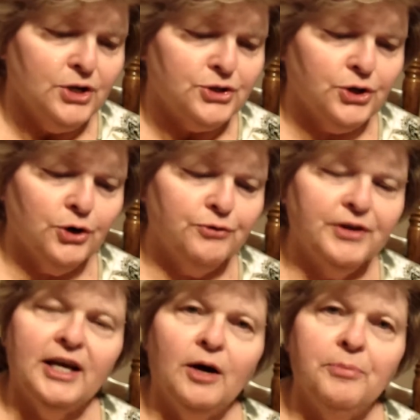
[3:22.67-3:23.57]
serve
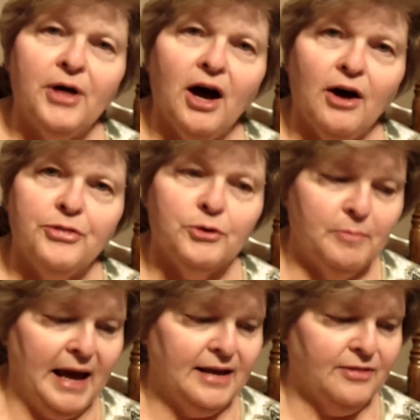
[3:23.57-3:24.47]
to help the author
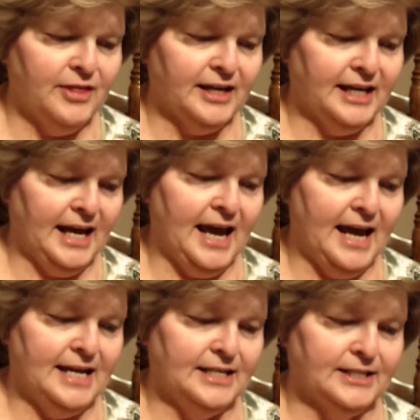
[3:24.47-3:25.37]
make the
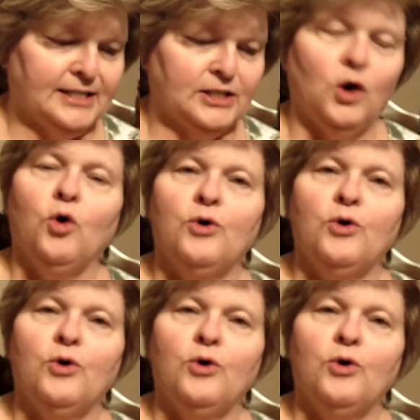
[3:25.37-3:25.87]
case